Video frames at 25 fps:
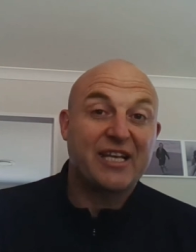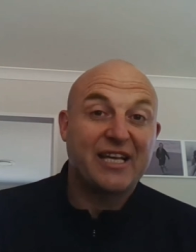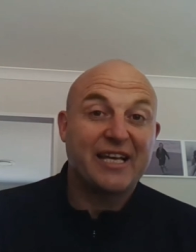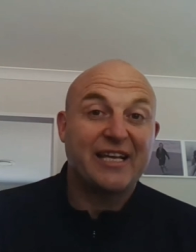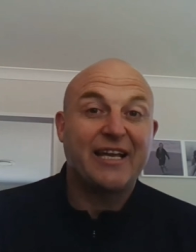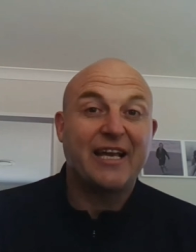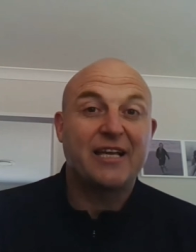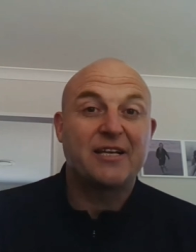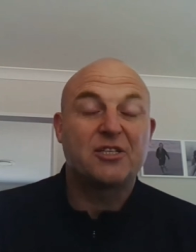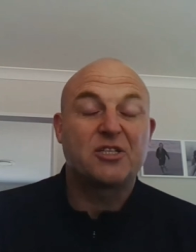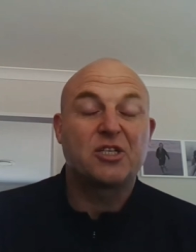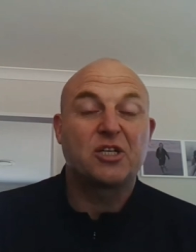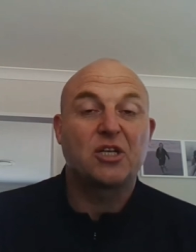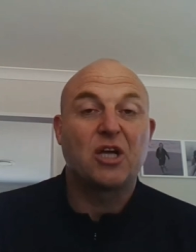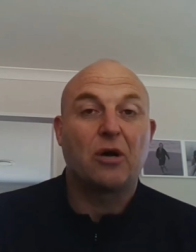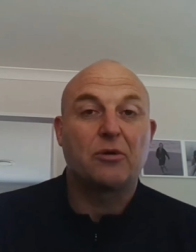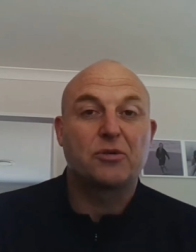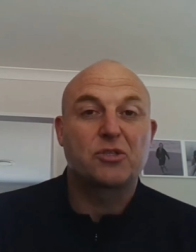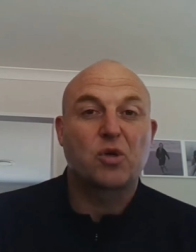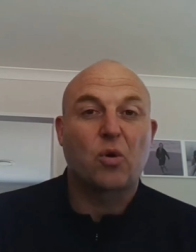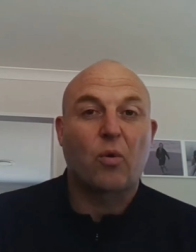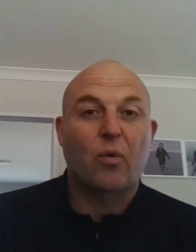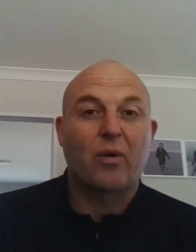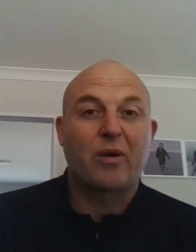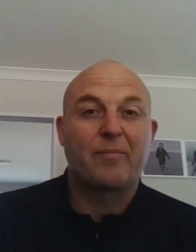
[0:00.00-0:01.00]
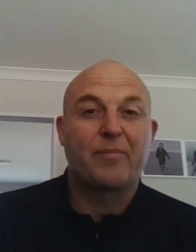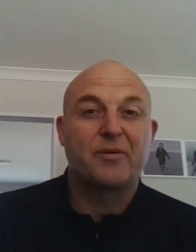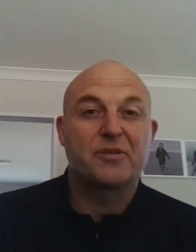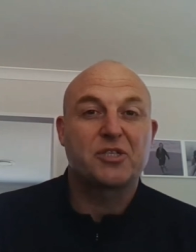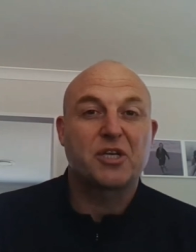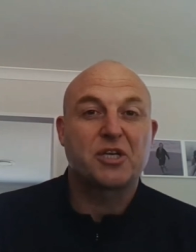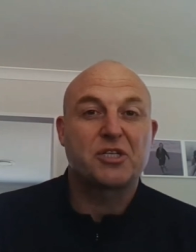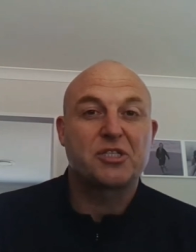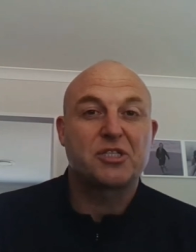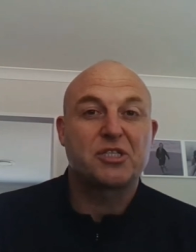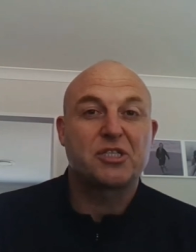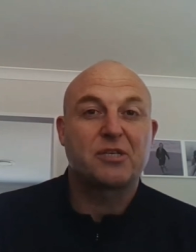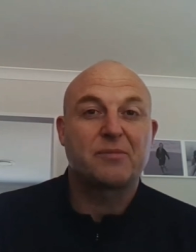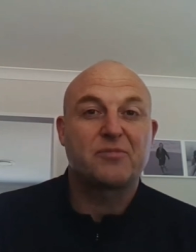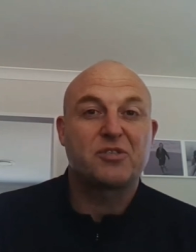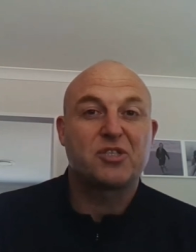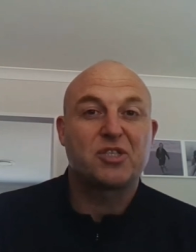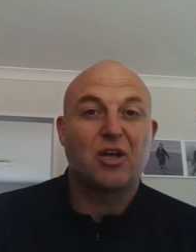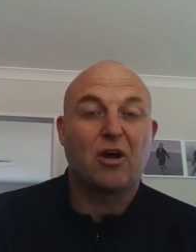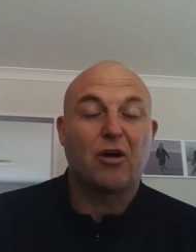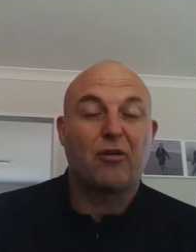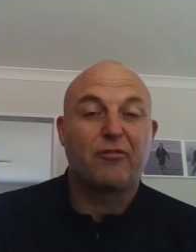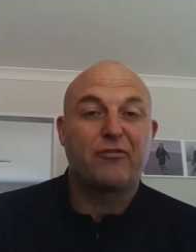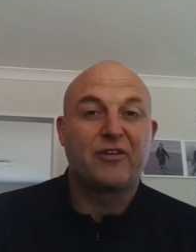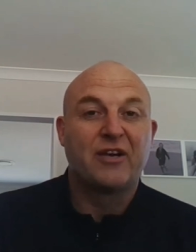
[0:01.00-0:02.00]
He can get into goal scoring positions
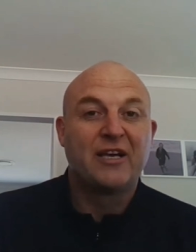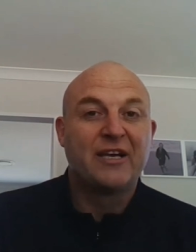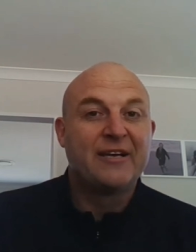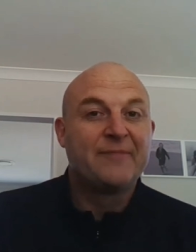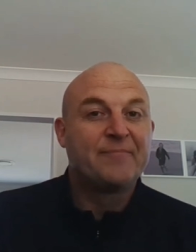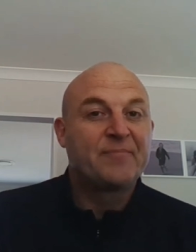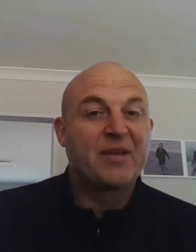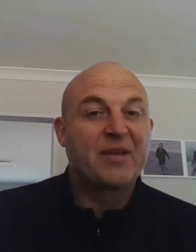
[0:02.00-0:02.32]
himself.